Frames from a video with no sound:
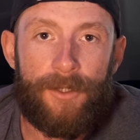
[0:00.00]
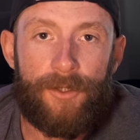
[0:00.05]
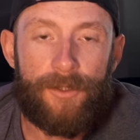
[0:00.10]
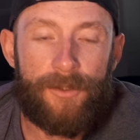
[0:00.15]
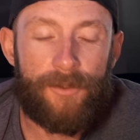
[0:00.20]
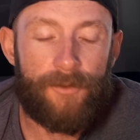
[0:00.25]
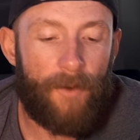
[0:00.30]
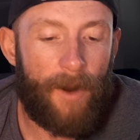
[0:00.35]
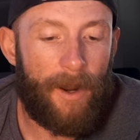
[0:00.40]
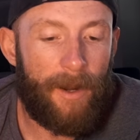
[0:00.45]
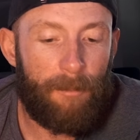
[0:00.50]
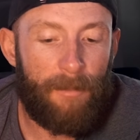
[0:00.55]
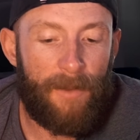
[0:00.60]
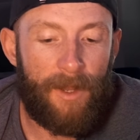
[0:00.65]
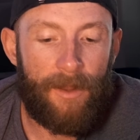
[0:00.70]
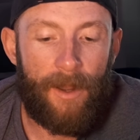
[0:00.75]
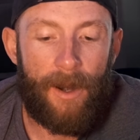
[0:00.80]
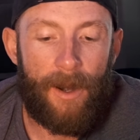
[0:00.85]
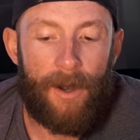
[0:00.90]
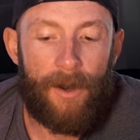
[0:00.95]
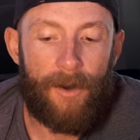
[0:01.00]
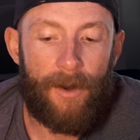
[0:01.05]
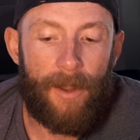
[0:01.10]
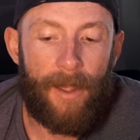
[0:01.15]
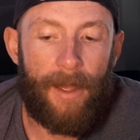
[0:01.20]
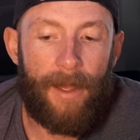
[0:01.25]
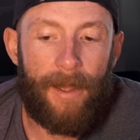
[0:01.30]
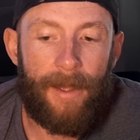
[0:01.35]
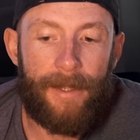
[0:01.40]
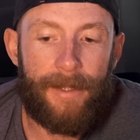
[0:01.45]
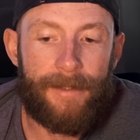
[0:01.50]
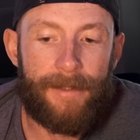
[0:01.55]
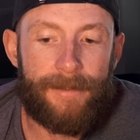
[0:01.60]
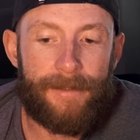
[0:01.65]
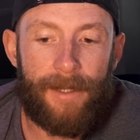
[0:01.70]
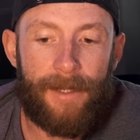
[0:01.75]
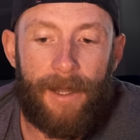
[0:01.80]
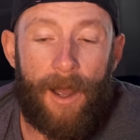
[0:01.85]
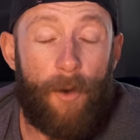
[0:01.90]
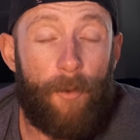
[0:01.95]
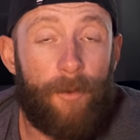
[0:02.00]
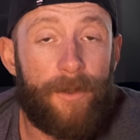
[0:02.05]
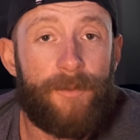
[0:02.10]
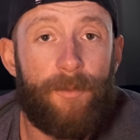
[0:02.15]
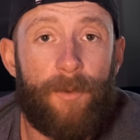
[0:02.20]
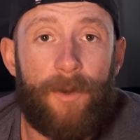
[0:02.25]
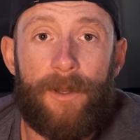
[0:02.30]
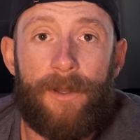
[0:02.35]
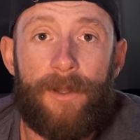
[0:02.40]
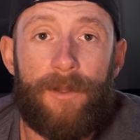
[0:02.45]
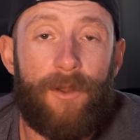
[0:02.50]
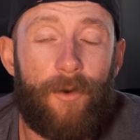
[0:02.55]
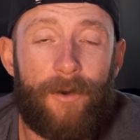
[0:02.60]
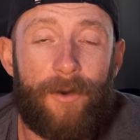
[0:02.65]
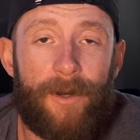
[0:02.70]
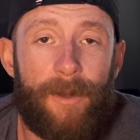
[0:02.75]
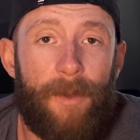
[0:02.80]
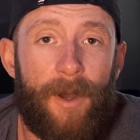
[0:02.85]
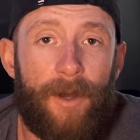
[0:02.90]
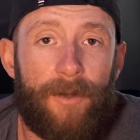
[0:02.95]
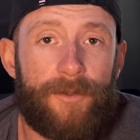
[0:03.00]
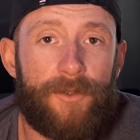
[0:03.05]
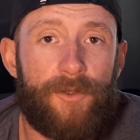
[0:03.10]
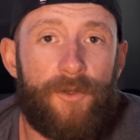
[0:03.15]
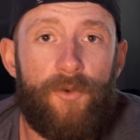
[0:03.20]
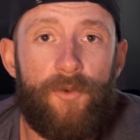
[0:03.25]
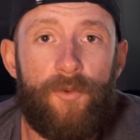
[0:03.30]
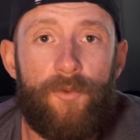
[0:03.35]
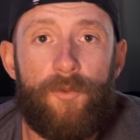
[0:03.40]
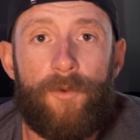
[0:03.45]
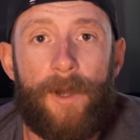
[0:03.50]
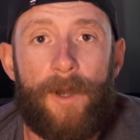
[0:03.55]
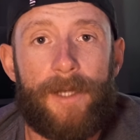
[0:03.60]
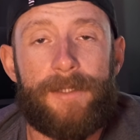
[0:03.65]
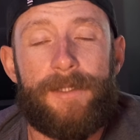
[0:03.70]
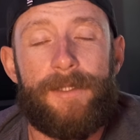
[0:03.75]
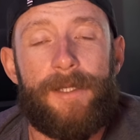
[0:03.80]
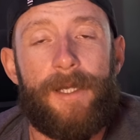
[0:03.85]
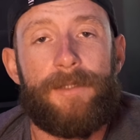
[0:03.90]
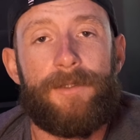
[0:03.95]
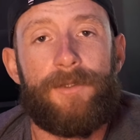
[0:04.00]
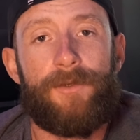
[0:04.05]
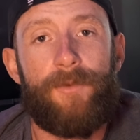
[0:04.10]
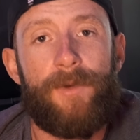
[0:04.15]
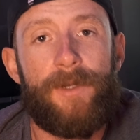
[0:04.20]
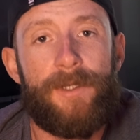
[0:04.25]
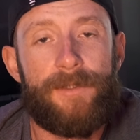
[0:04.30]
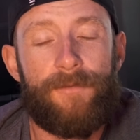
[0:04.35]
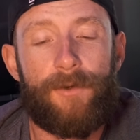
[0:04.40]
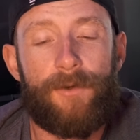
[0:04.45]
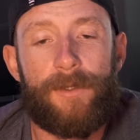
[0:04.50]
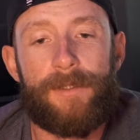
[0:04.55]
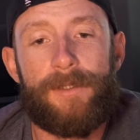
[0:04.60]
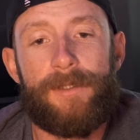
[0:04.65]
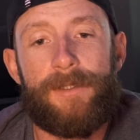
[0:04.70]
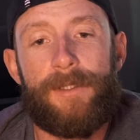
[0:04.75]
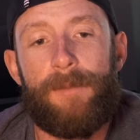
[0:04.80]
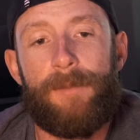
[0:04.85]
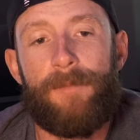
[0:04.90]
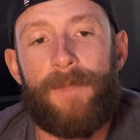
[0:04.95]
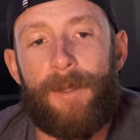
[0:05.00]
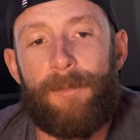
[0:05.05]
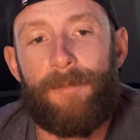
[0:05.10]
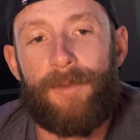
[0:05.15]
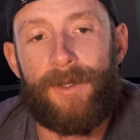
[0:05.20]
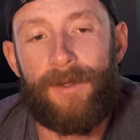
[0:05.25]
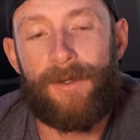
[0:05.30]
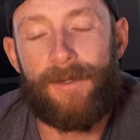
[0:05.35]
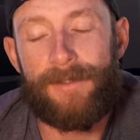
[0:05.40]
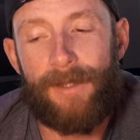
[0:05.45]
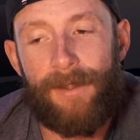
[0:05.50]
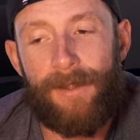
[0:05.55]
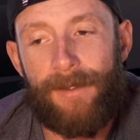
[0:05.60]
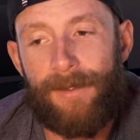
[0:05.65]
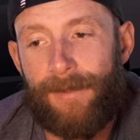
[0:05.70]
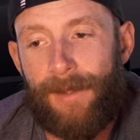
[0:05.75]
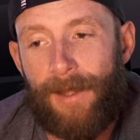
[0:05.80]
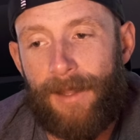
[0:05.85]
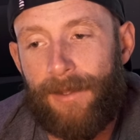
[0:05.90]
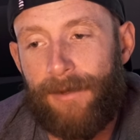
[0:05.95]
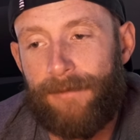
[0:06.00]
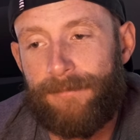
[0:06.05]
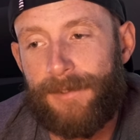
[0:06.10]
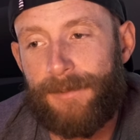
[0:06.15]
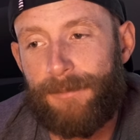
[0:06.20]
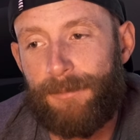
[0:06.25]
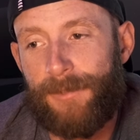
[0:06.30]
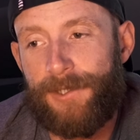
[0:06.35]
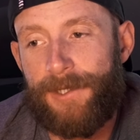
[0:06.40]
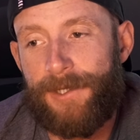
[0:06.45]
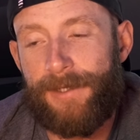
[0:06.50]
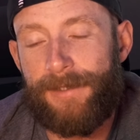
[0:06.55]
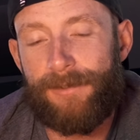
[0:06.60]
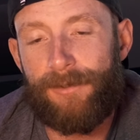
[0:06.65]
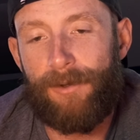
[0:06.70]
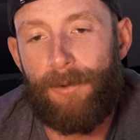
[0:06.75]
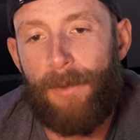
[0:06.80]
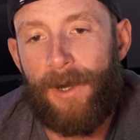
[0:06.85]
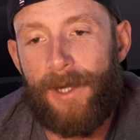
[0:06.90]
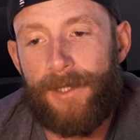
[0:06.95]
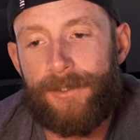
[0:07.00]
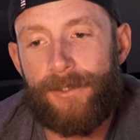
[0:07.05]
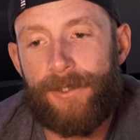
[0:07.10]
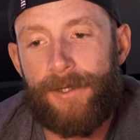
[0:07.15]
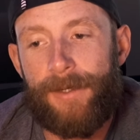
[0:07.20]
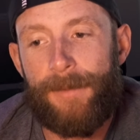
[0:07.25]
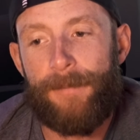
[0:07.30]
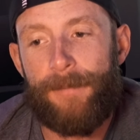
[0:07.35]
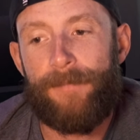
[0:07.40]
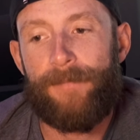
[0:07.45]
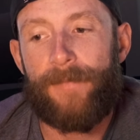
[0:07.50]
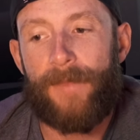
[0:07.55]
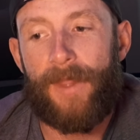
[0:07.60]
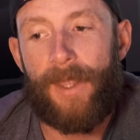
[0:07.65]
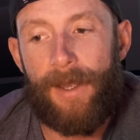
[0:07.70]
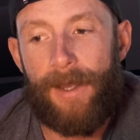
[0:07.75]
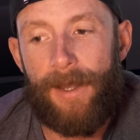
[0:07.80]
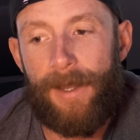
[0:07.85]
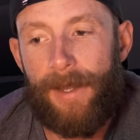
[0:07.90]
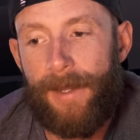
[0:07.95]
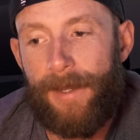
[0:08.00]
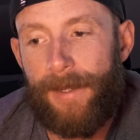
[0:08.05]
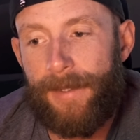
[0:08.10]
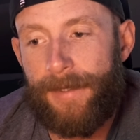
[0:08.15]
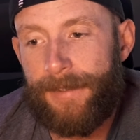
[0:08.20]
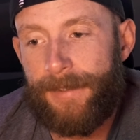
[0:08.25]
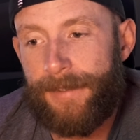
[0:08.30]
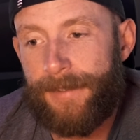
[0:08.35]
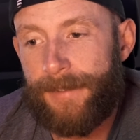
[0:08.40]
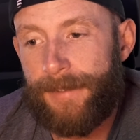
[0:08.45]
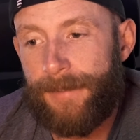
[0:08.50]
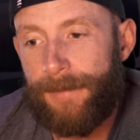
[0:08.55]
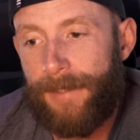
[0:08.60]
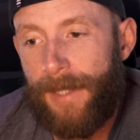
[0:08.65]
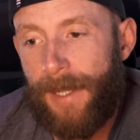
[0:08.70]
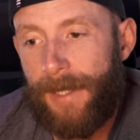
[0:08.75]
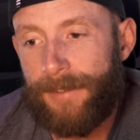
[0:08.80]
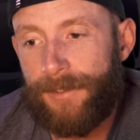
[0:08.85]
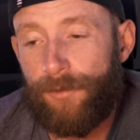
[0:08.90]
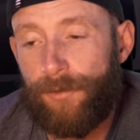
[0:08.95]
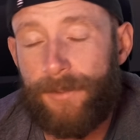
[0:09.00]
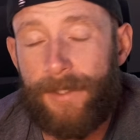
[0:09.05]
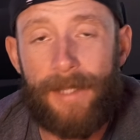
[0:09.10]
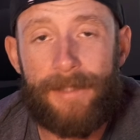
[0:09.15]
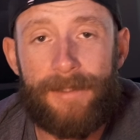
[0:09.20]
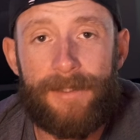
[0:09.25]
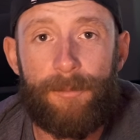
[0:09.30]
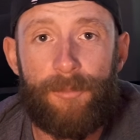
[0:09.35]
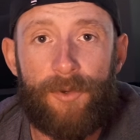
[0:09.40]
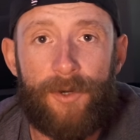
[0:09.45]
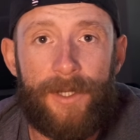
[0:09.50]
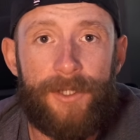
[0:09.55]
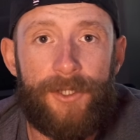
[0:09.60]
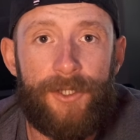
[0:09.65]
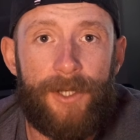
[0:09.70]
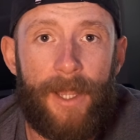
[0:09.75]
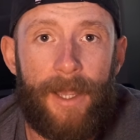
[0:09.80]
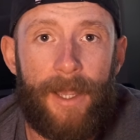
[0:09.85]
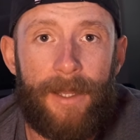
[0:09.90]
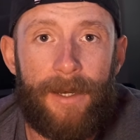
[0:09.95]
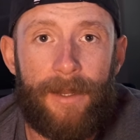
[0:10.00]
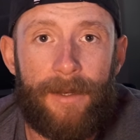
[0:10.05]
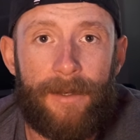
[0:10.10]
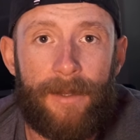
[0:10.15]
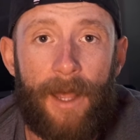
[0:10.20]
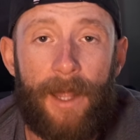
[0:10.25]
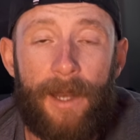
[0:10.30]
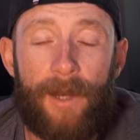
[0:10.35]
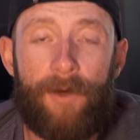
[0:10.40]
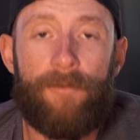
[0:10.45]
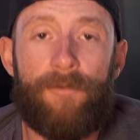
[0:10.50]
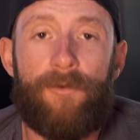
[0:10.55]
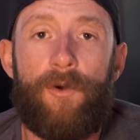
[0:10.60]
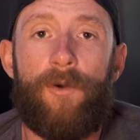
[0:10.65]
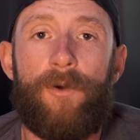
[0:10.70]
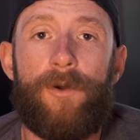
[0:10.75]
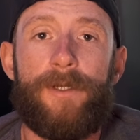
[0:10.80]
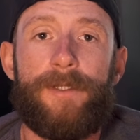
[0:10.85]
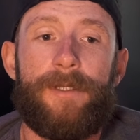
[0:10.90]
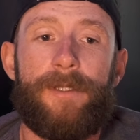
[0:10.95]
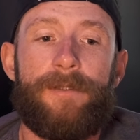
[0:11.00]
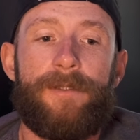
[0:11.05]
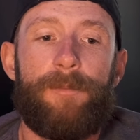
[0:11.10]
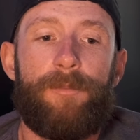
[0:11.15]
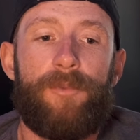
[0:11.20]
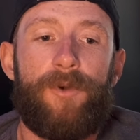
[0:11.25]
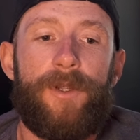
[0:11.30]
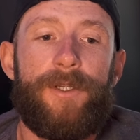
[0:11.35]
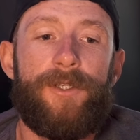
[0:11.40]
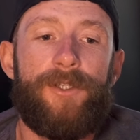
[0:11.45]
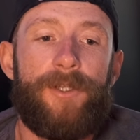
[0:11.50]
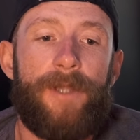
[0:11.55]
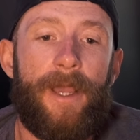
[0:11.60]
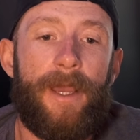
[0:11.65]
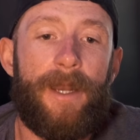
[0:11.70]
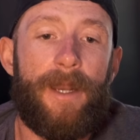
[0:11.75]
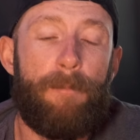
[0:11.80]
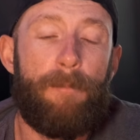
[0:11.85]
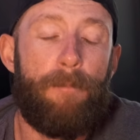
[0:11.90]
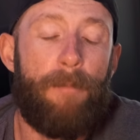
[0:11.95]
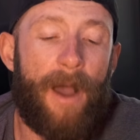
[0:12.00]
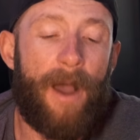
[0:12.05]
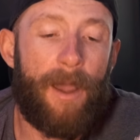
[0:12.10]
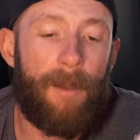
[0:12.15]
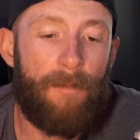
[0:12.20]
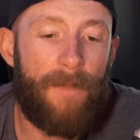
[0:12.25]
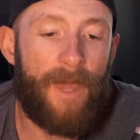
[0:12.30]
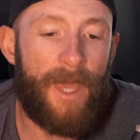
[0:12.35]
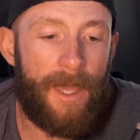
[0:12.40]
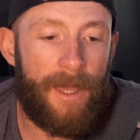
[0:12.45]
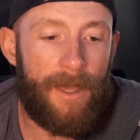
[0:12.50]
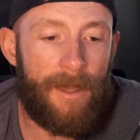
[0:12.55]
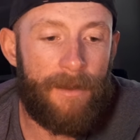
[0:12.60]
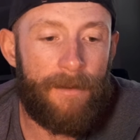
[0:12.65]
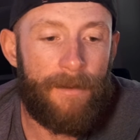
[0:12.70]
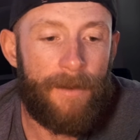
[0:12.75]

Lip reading: write me there. And I always want to learn about new accessories for the Steam Deck because I love this machine so much. And yeah, so that's appreciated. And of course, it's appreciated by me.